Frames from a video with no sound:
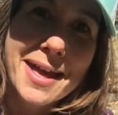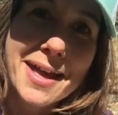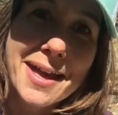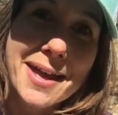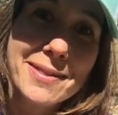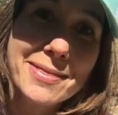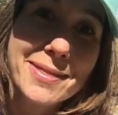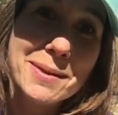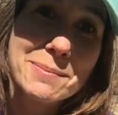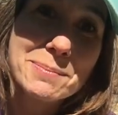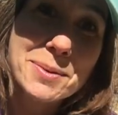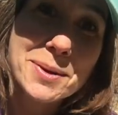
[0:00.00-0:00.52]

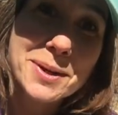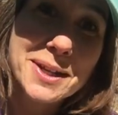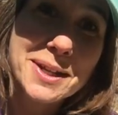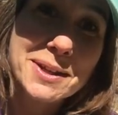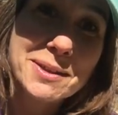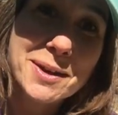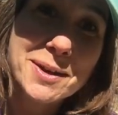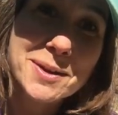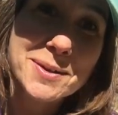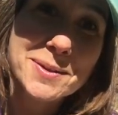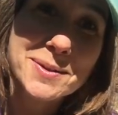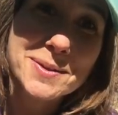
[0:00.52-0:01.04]
and then putting
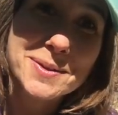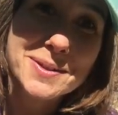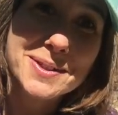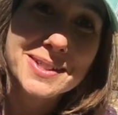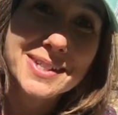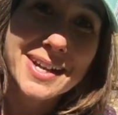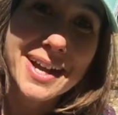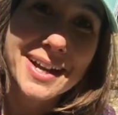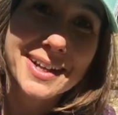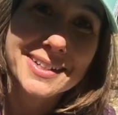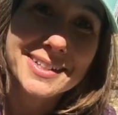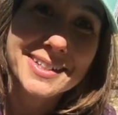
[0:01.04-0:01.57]
those
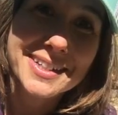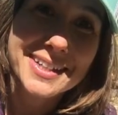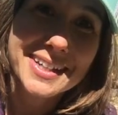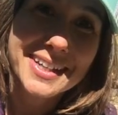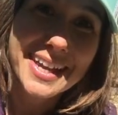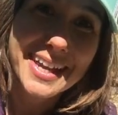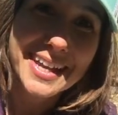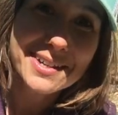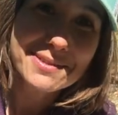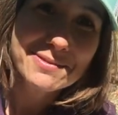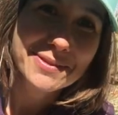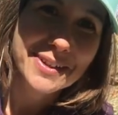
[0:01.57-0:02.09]
onto the
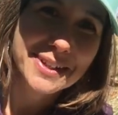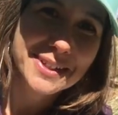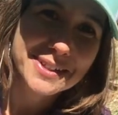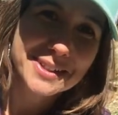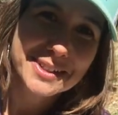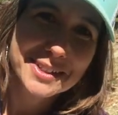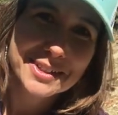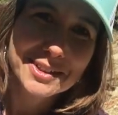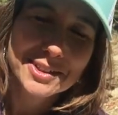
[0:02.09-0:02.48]
canvas.